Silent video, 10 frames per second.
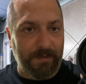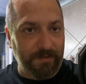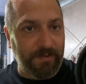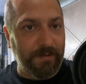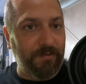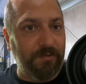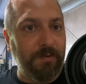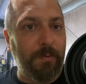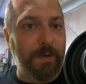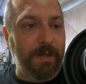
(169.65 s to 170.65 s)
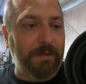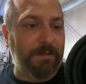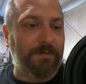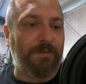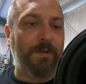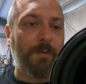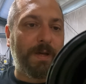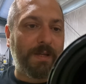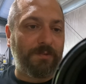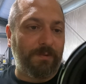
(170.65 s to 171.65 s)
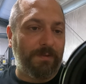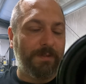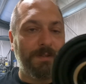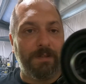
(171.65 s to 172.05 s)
This here is two-way. It's a coaxial.